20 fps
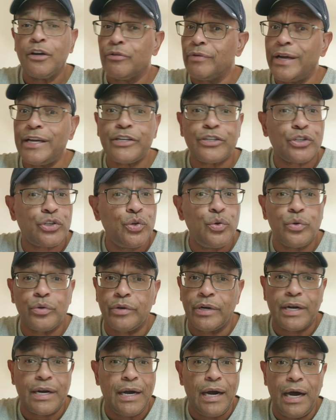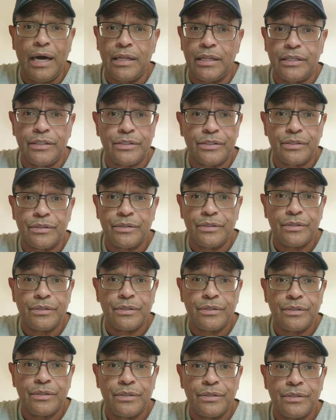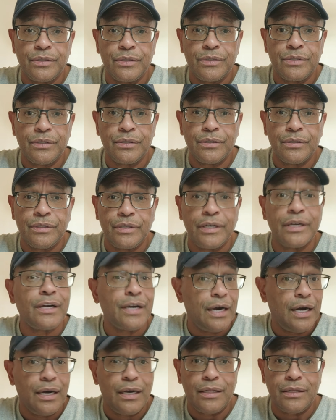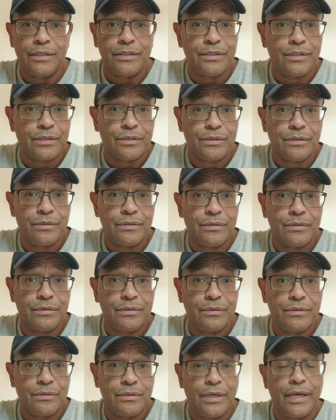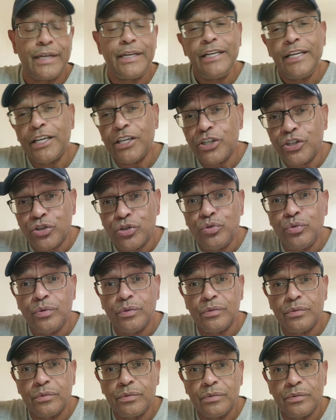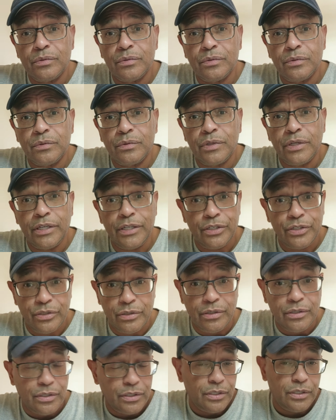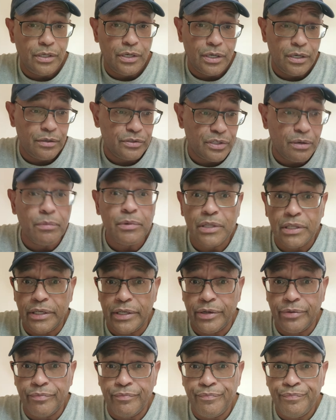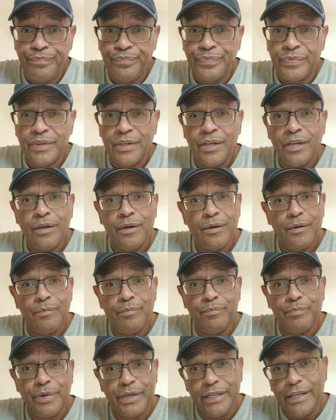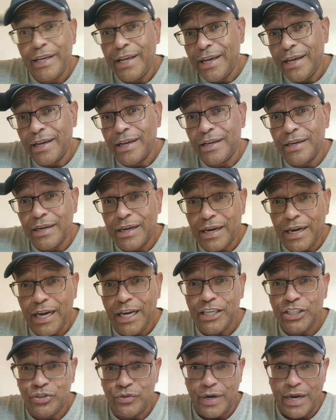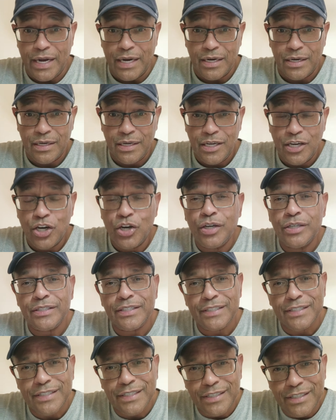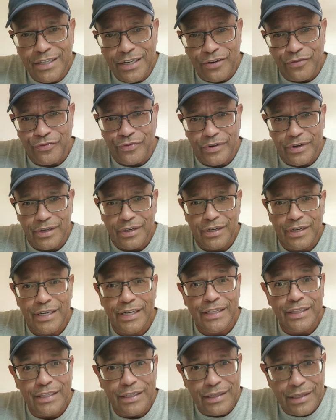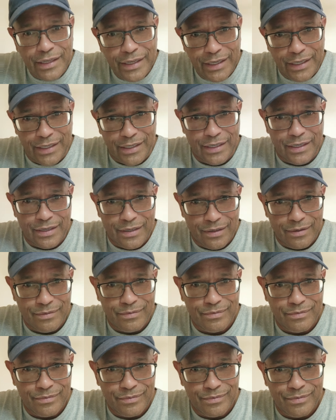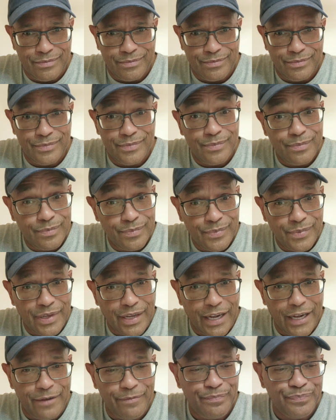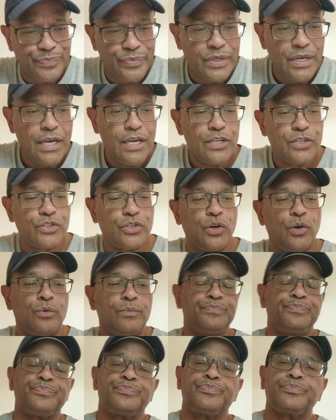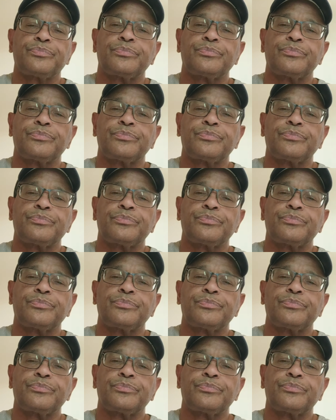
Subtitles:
Great shooter in college. In college. And he could shoot in summer league. But he can't get a contract because it's different in the league. Okay? So,